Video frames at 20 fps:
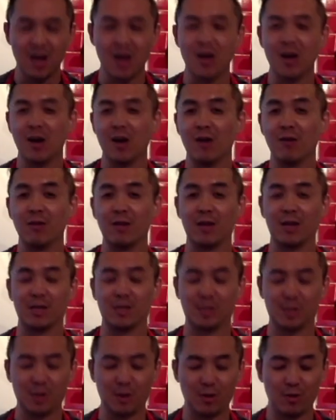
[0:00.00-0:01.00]
Okay,
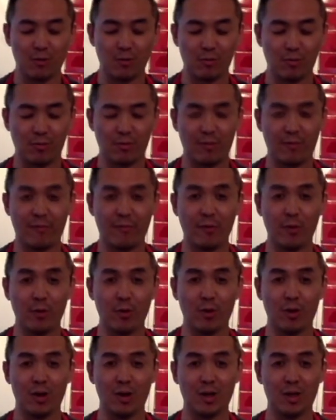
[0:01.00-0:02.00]
so
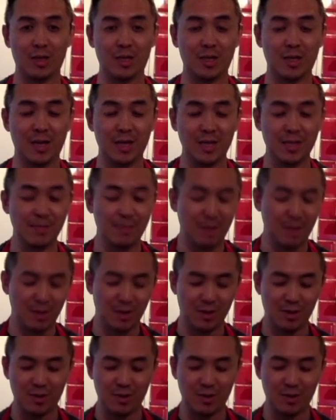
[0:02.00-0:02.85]
for tonight's menu,